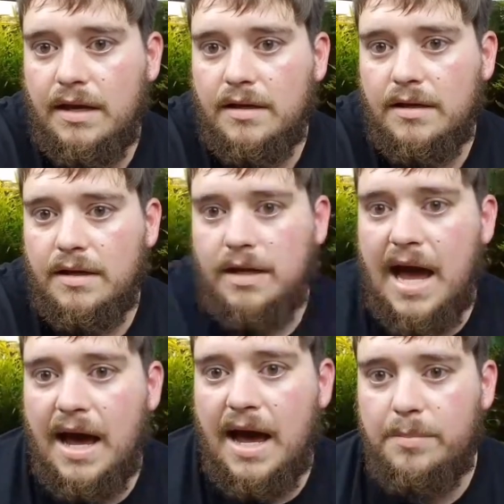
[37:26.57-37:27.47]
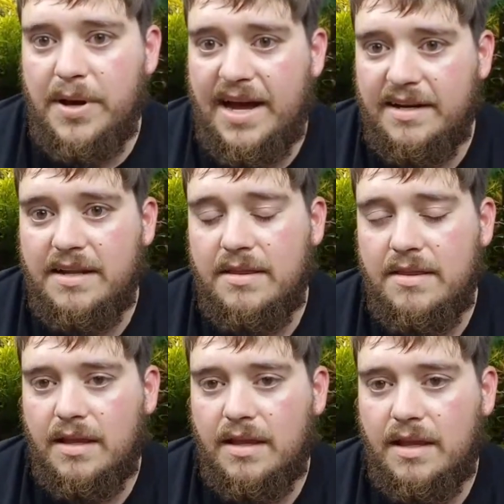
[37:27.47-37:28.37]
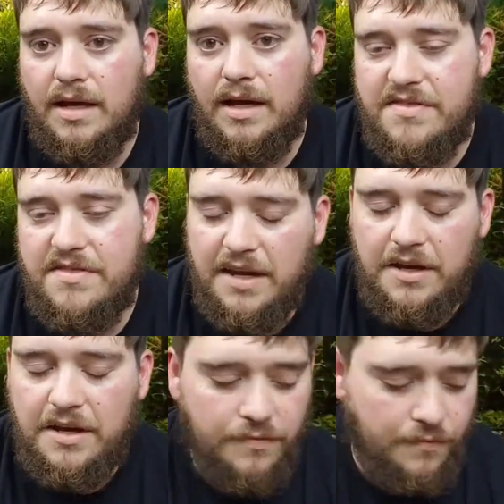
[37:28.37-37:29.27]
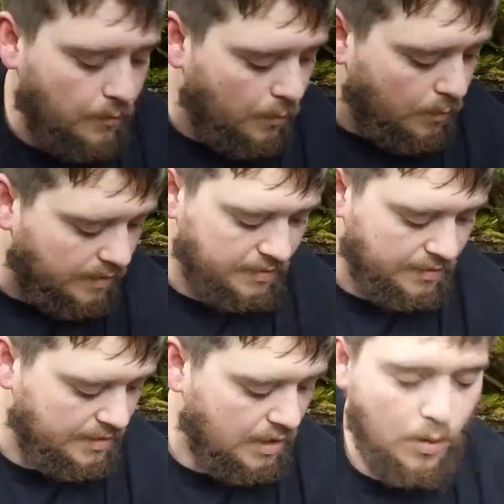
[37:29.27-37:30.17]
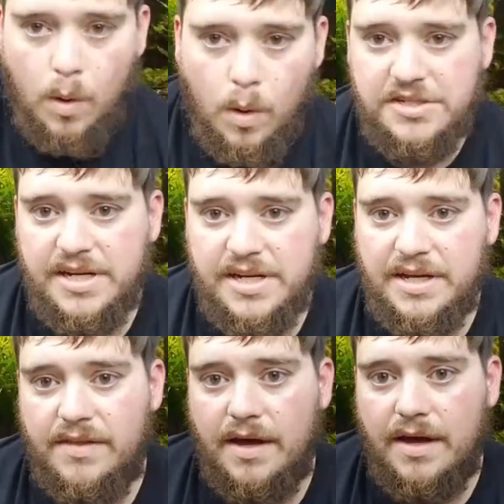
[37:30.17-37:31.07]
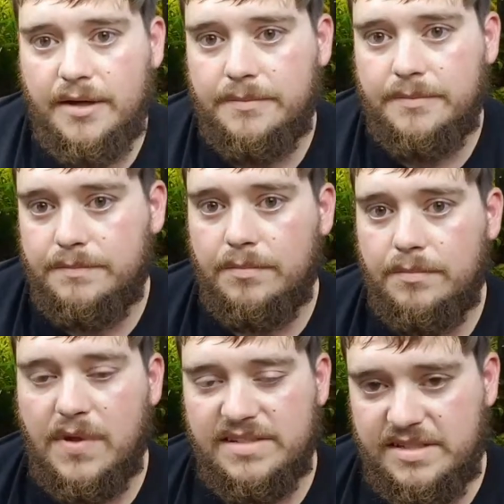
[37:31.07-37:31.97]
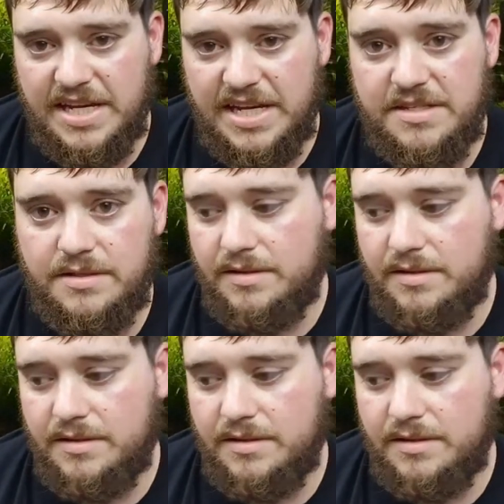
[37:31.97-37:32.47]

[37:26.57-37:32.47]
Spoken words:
Allie Patton, thank you for watching the Ziss